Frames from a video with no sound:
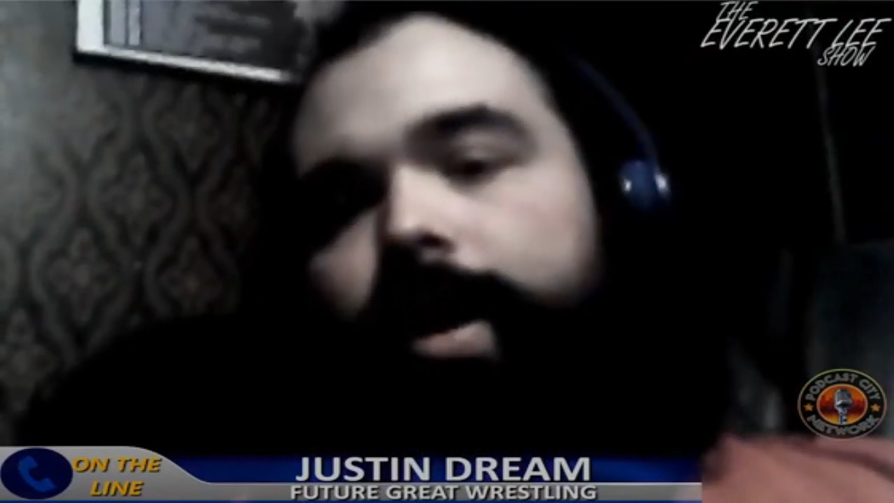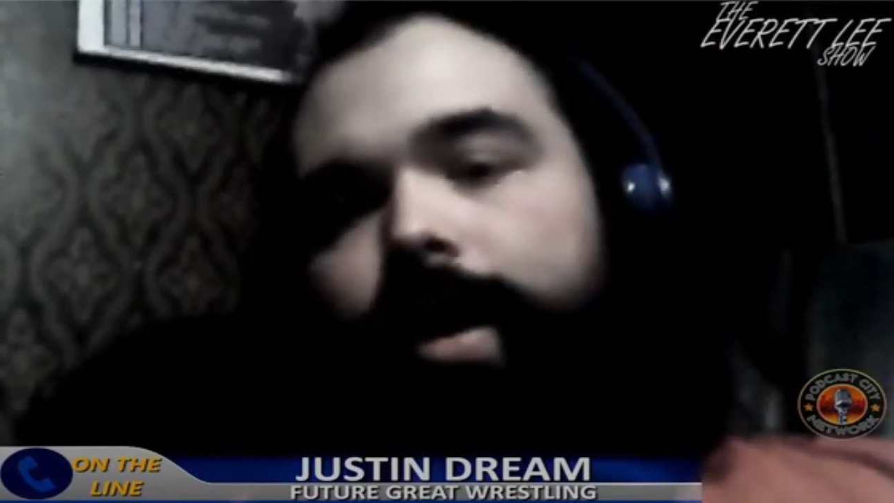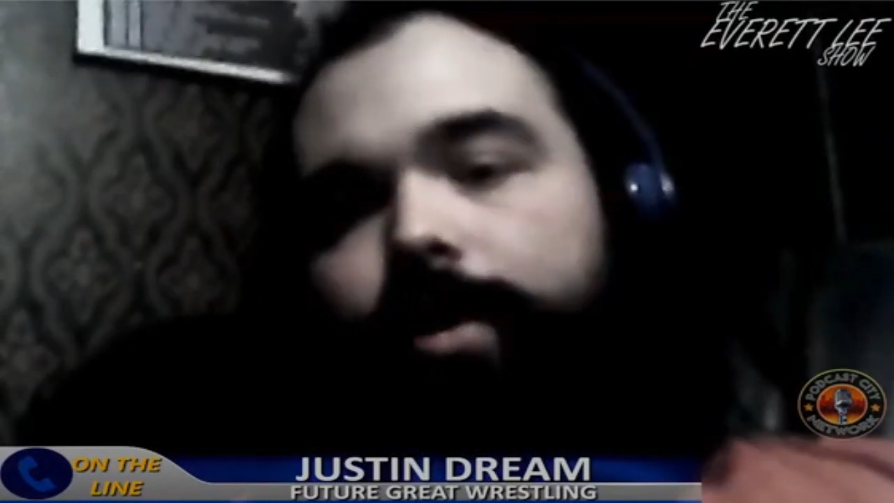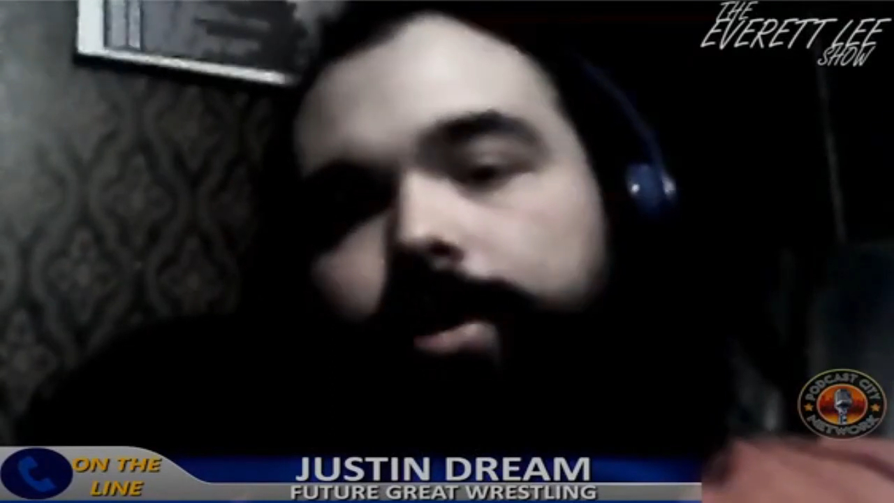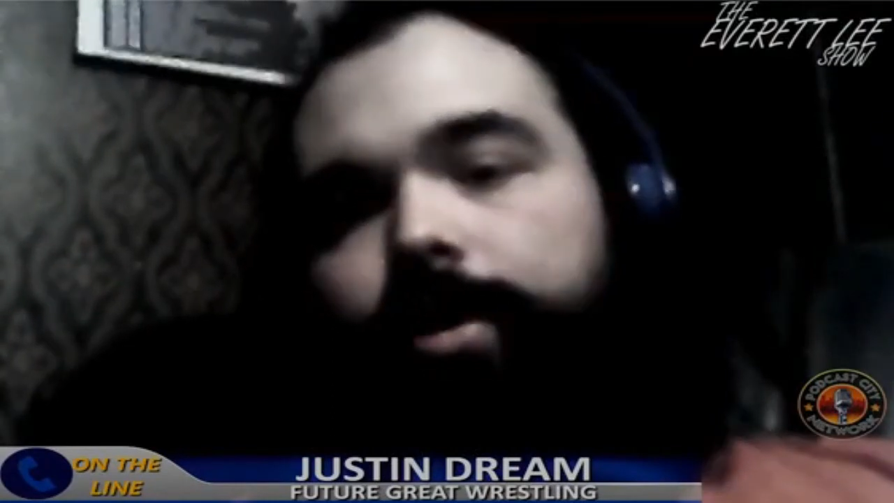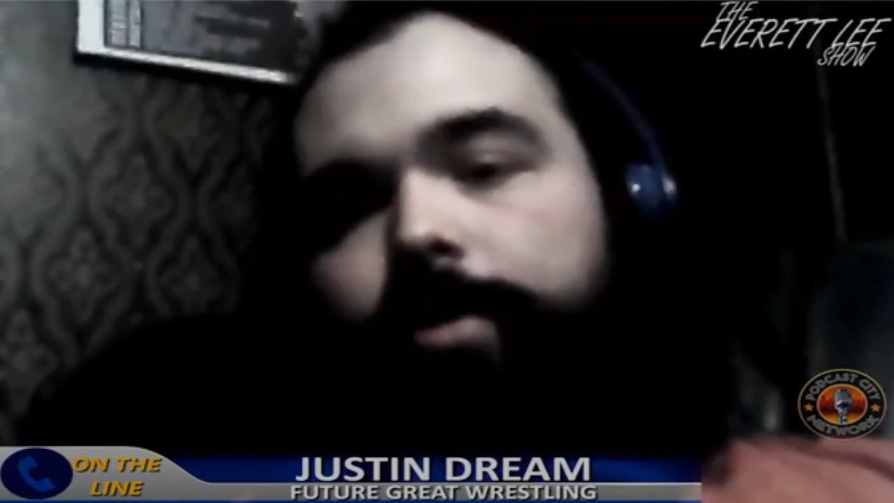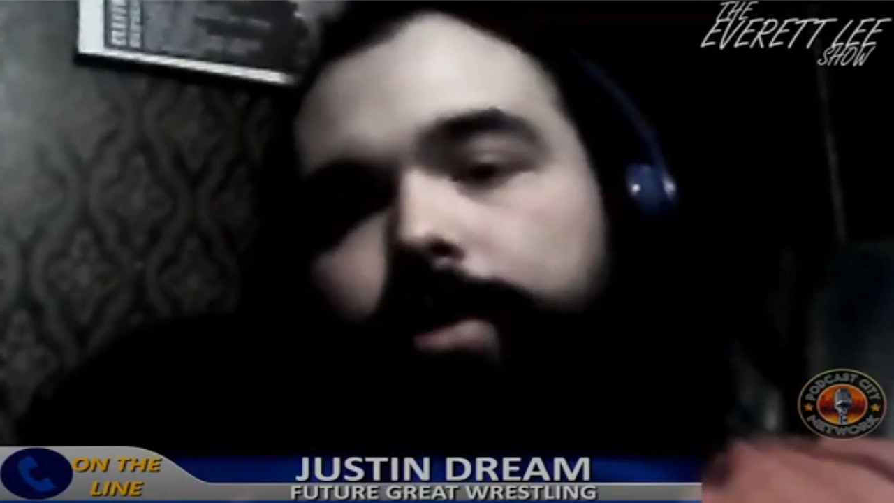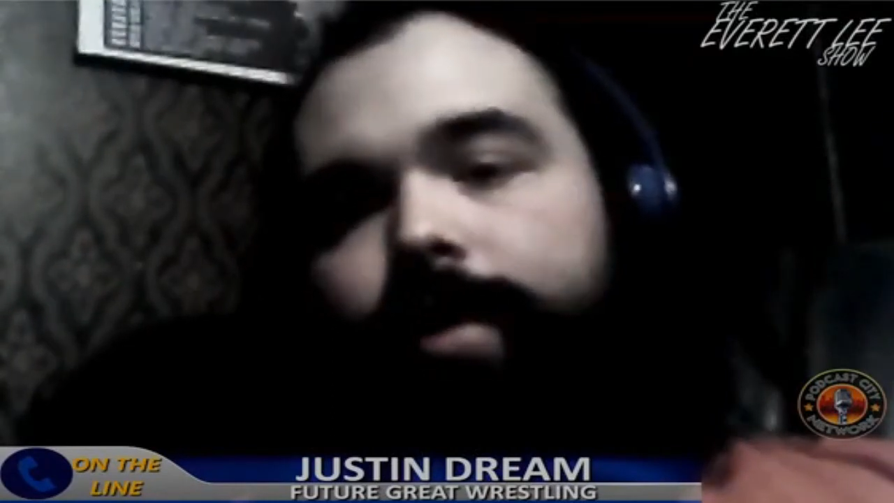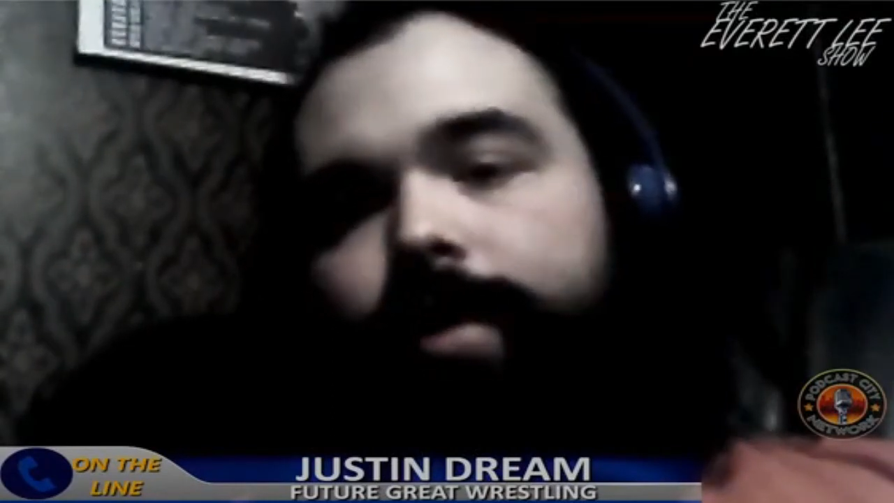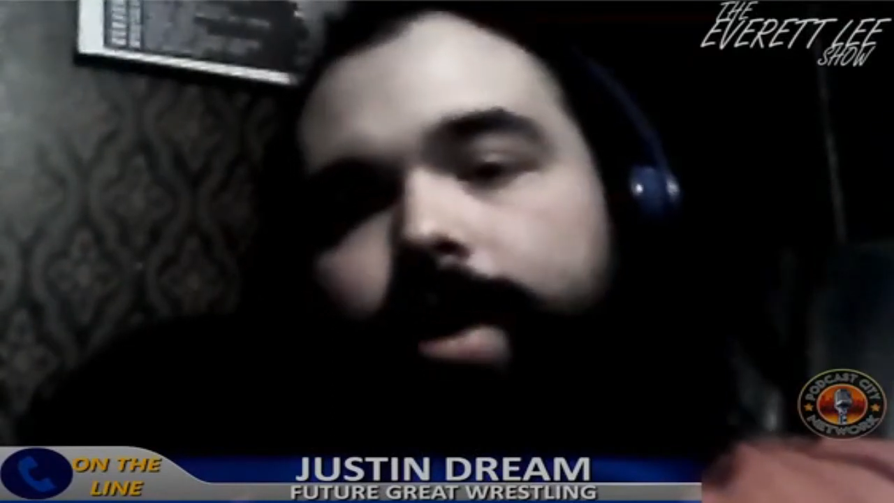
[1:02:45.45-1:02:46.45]
I'm not allowed
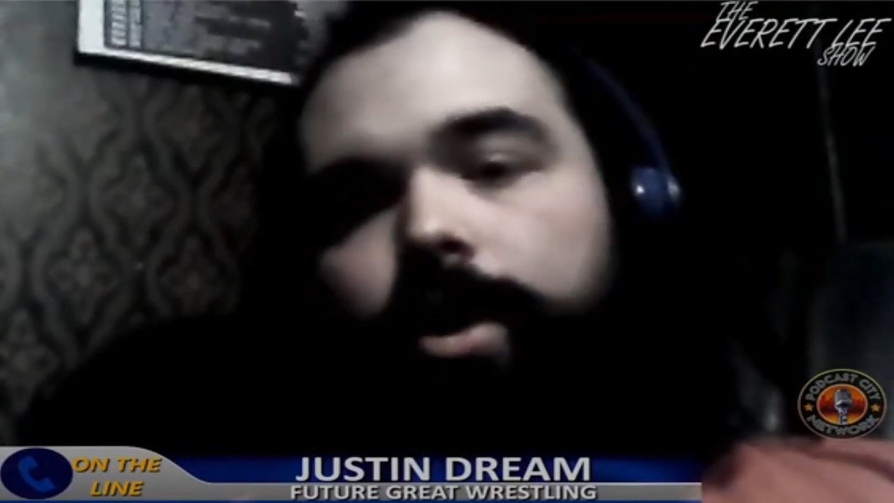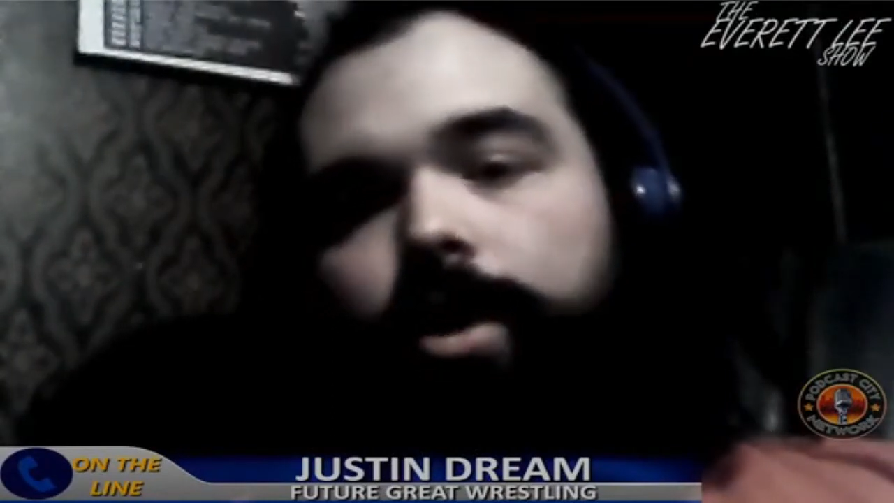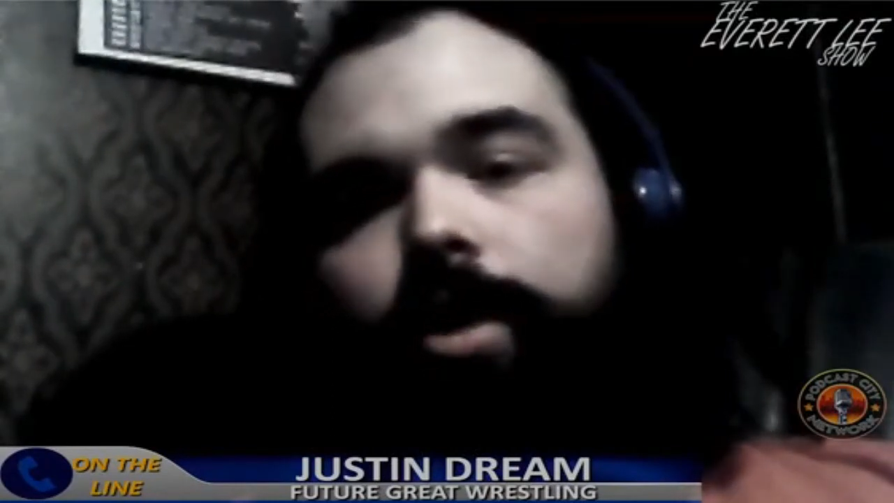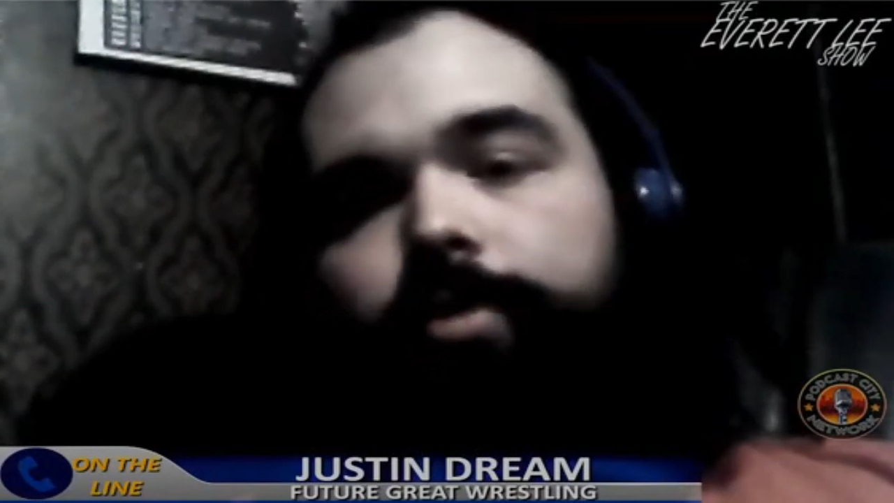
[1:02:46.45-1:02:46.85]
to put that